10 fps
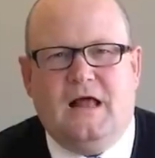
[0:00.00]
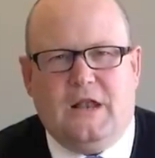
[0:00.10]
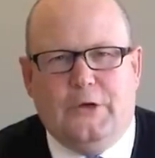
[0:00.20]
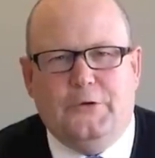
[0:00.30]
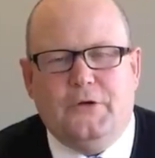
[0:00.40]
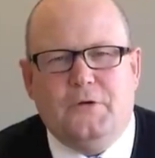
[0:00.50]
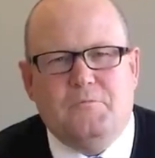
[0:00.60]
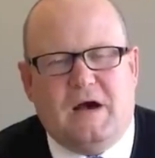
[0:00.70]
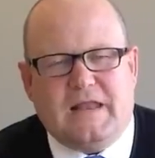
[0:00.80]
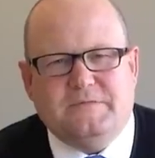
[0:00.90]
Hello,
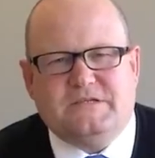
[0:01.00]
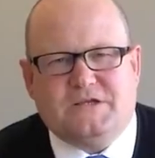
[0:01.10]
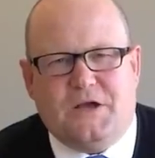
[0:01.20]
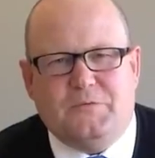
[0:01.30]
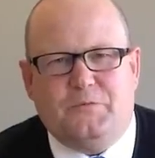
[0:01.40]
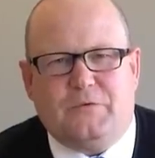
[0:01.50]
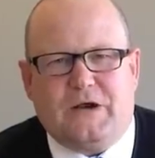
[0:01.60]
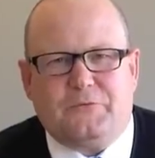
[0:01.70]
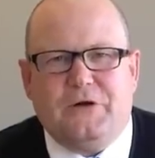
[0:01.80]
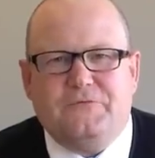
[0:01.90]
my name's Simon
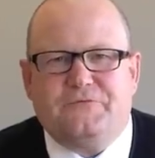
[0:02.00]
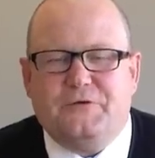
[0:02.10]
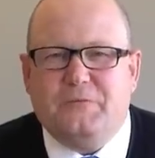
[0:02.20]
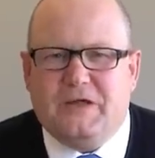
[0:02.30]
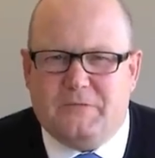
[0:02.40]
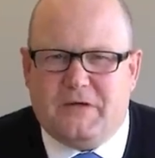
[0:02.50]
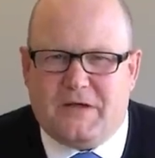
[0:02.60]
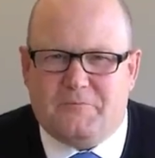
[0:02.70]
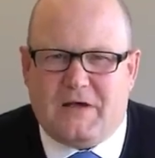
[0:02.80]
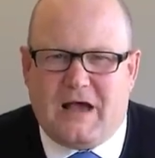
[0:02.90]
Bradwell from
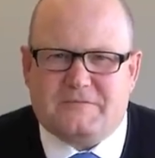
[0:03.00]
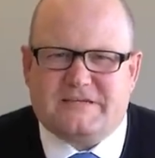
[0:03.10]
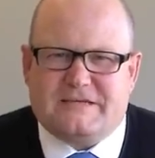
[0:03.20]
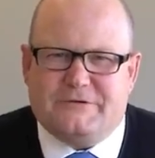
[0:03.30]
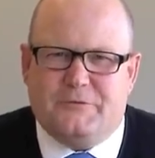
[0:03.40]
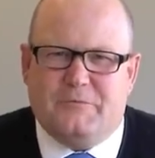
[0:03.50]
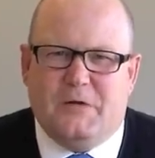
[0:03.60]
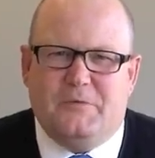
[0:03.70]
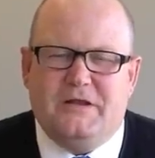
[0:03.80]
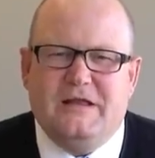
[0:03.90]
EBM Papst here in
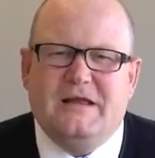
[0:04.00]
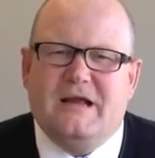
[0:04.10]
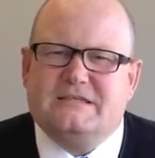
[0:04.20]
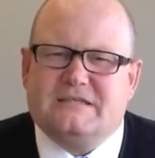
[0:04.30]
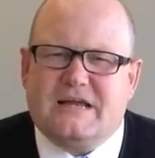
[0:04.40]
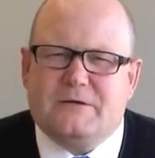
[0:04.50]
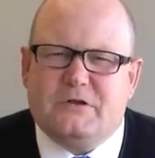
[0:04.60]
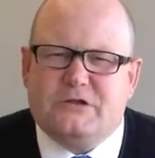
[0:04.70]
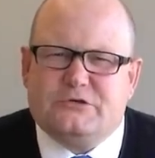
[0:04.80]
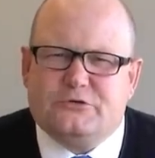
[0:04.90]
Melbourne and today I'm
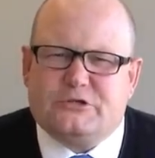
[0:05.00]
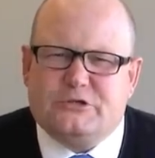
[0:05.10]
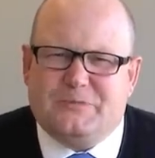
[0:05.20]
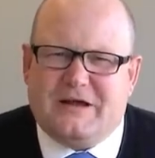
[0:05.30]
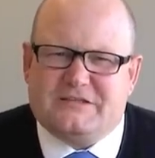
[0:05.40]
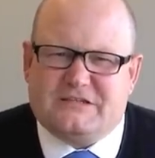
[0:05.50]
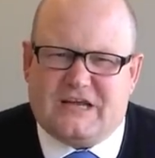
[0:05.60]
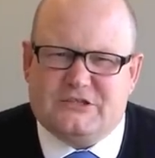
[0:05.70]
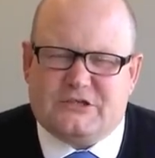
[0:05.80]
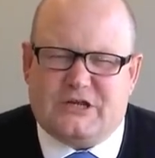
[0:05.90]
going to talk to you about
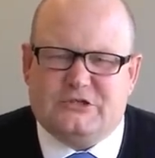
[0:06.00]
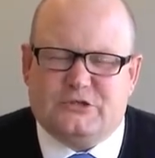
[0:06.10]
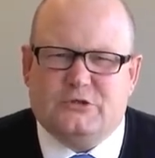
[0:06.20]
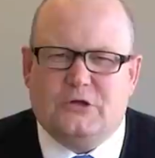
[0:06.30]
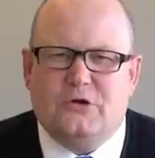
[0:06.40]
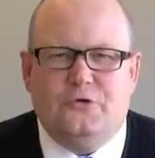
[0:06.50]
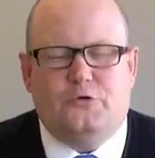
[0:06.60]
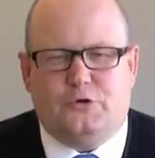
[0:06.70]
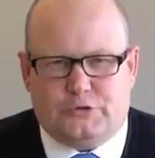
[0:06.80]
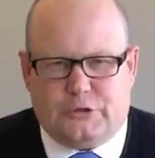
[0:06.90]
tangential
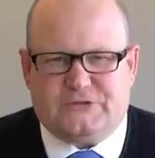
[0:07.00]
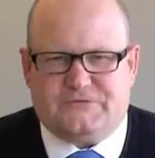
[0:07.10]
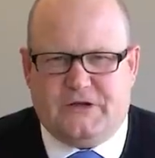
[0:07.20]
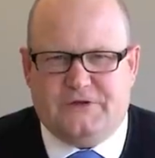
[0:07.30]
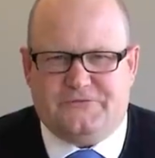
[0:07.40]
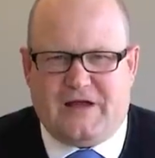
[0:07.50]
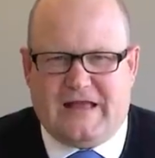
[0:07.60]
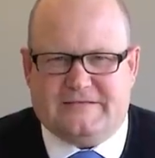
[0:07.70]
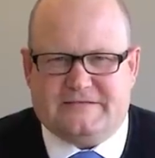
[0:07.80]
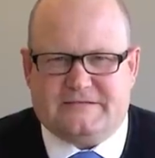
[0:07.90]
or cross-flow
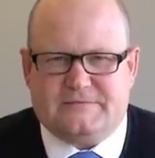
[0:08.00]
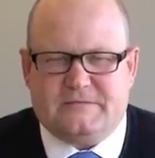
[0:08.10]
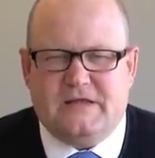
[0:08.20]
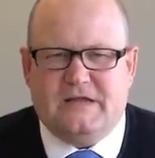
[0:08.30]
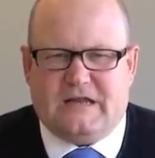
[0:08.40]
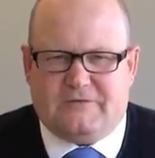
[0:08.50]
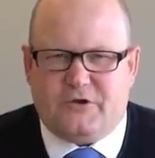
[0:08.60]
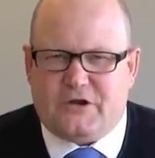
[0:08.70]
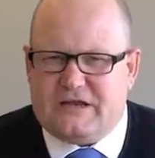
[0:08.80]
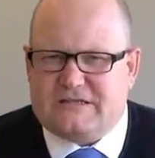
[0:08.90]
fans and I've
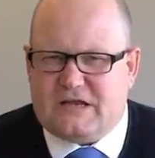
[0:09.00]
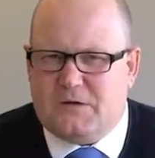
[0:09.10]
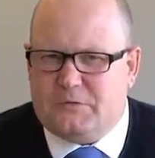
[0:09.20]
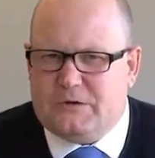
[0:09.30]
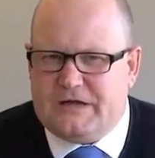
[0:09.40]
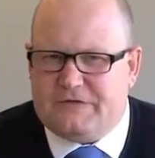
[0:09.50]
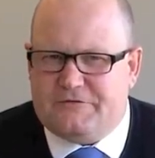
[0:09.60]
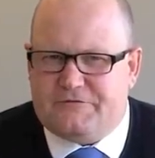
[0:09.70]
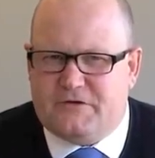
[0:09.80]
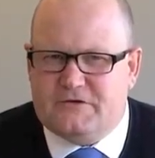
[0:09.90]
got an example here
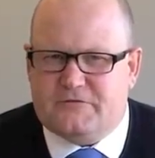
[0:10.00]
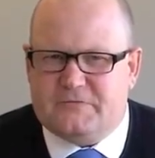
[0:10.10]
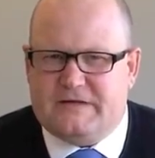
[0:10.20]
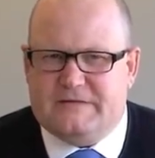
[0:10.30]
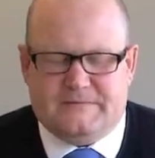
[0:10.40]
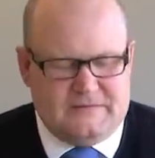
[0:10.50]
in front of me.